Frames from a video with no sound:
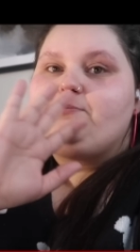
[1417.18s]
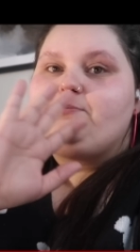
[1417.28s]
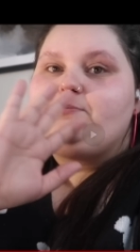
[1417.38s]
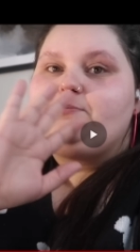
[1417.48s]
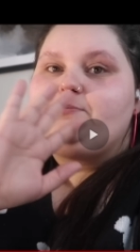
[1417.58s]
It's
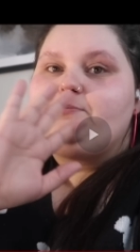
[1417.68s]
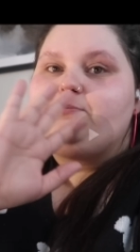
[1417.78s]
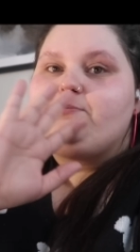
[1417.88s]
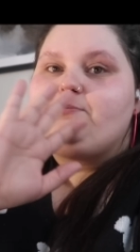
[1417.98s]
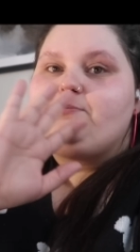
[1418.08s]

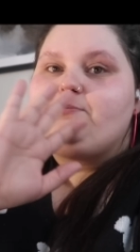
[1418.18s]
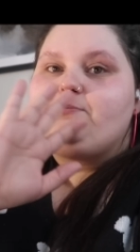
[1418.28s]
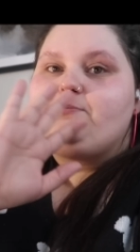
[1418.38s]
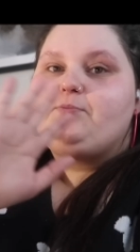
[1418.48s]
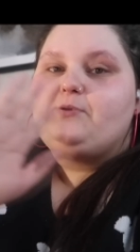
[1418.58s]

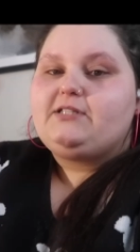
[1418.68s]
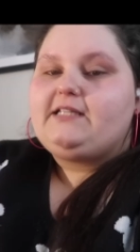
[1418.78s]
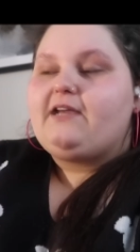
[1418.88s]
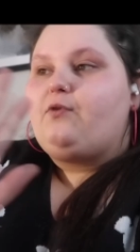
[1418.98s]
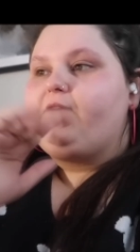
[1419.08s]
supposed to
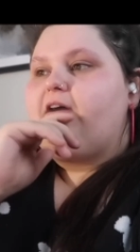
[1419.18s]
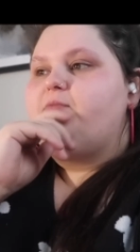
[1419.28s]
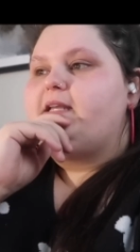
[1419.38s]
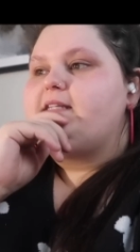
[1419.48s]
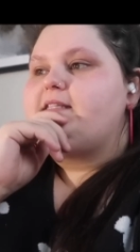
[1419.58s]
take 45
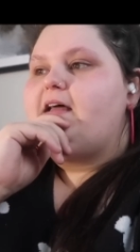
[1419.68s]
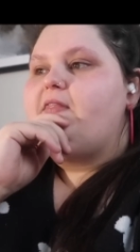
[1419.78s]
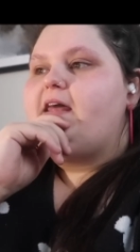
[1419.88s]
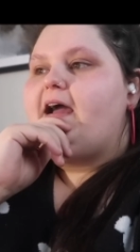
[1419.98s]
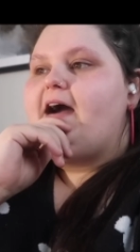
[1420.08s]
minutes
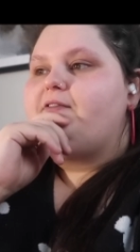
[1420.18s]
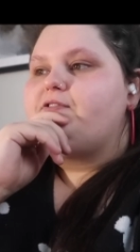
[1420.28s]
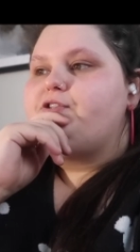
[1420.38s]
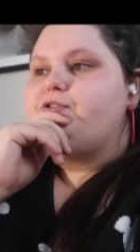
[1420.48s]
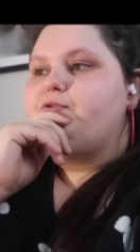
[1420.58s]
and then I have
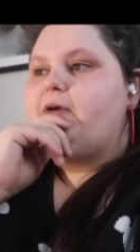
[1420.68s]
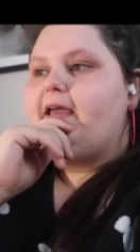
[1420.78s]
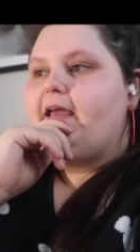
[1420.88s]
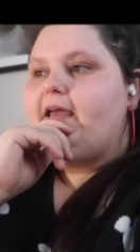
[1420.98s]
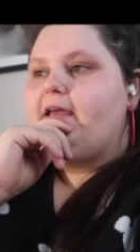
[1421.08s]
to do
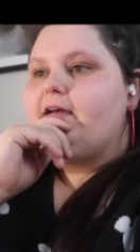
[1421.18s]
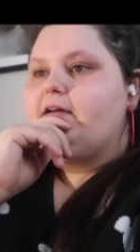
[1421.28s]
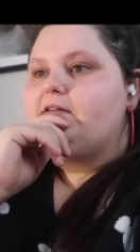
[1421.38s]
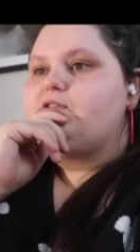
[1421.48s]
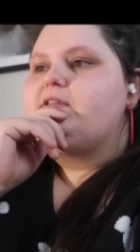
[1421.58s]
a...
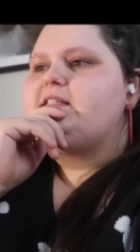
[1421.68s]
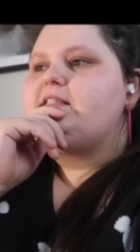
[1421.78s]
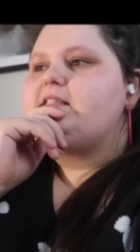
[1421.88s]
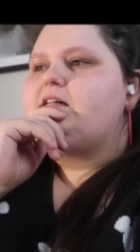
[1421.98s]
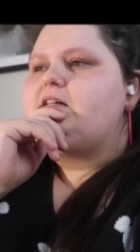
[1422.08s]
So this
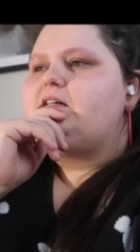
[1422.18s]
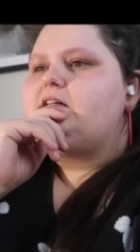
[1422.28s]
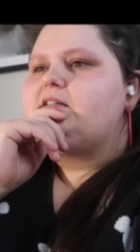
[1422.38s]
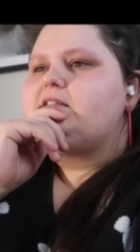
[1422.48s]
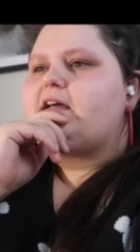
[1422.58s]
is
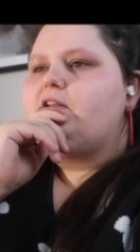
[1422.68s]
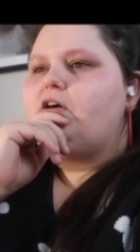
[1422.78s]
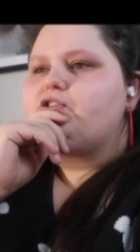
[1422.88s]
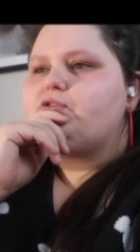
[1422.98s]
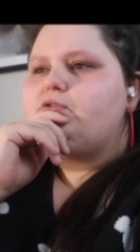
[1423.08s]
the
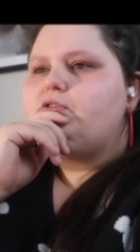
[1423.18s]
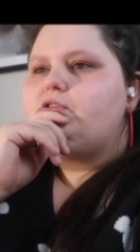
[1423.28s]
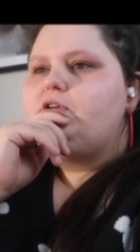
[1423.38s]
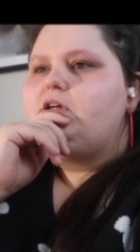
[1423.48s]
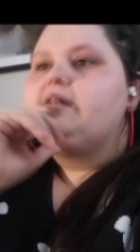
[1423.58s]

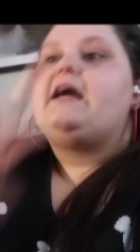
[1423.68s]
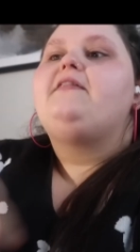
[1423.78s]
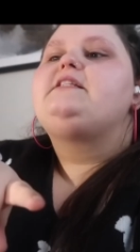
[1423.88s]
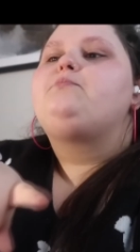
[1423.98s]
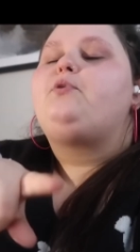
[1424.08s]
psychological... Yeah,
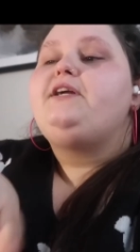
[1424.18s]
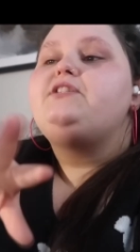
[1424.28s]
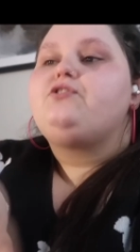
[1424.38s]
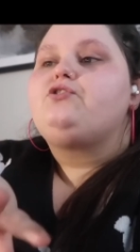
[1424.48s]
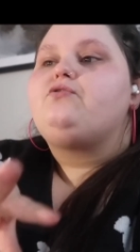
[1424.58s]
this is
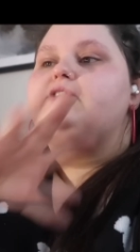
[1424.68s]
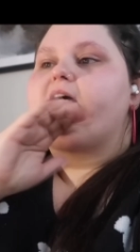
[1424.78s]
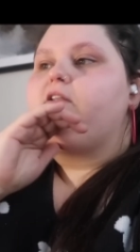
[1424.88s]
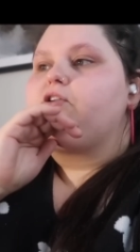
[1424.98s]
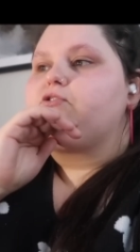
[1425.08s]
pre-surgical
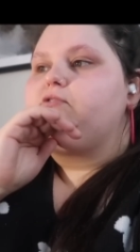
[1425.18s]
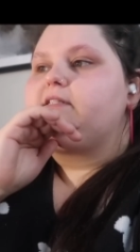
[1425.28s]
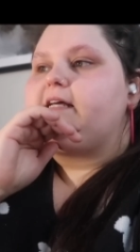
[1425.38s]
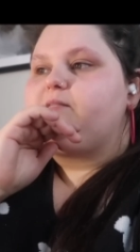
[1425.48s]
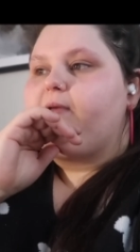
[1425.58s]
psychological
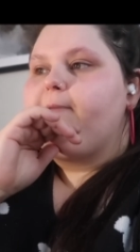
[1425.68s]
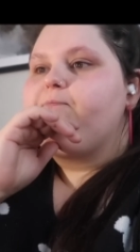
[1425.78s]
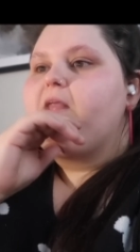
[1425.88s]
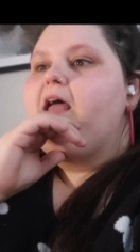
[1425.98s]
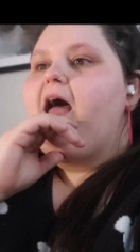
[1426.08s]
assessment.
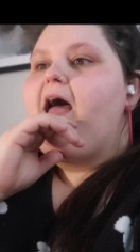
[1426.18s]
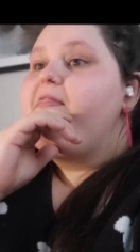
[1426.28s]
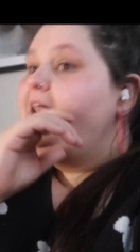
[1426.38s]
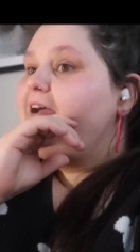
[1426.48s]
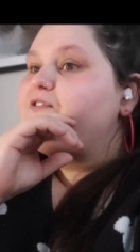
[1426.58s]

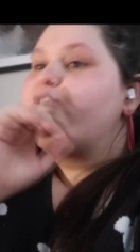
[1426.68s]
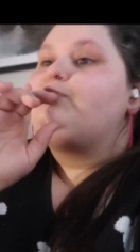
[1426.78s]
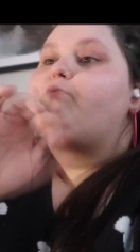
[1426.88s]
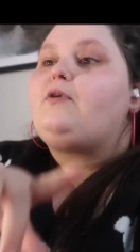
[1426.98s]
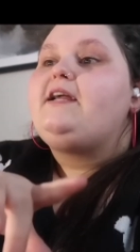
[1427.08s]
And then I have to
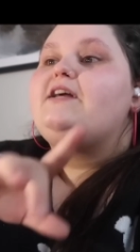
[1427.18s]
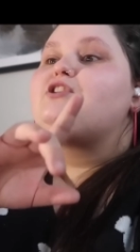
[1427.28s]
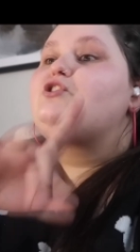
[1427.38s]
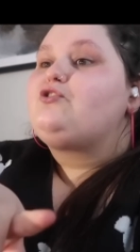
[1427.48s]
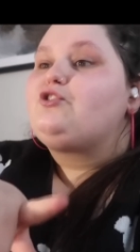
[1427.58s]
do
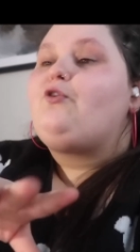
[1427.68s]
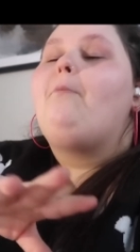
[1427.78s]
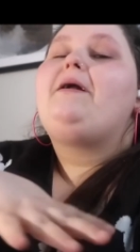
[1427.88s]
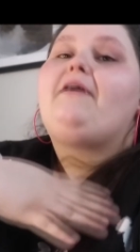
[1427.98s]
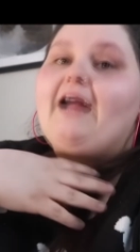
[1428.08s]
pre-surgical
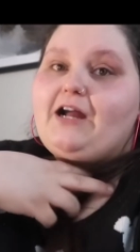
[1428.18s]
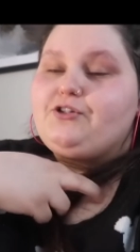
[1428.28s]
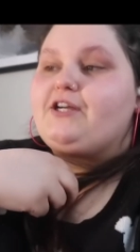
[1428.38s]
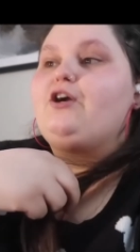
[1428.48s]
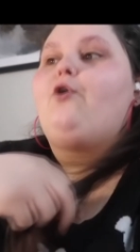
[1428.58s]

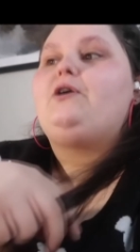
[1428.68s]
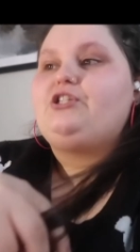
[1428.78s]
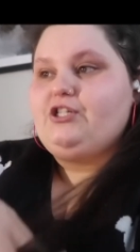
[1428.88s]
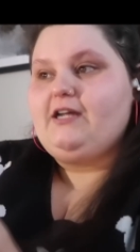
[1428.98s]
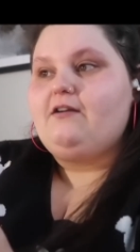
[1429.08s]
bariatric
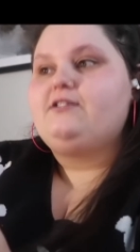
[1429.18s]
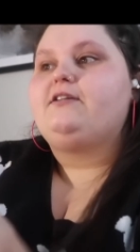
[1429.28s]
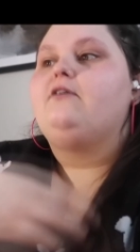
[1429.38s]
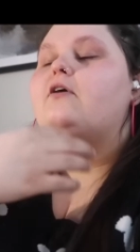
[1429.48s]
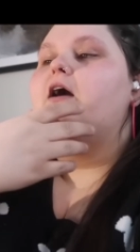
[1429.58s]
questionnaire.
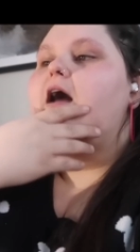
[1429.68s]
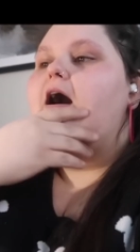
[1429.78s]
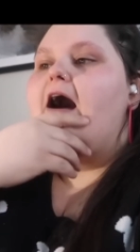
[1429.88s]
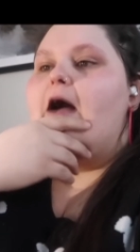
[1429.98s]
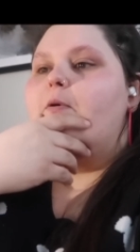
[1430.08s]
So
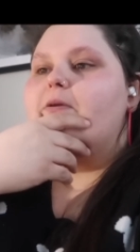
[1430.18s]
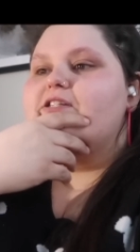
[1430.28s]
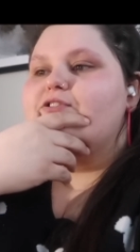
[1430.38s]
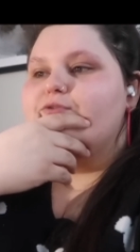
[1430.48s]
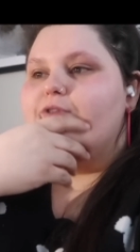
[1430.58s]
I'm about
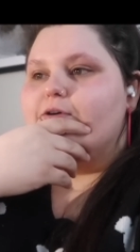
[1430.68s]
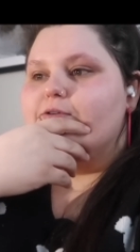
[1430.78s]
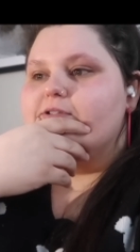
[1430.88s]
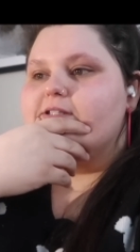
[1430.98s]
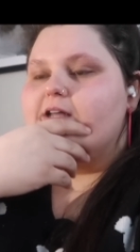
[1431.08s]
to do
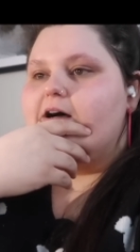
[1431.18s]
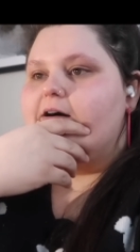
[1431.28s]
those.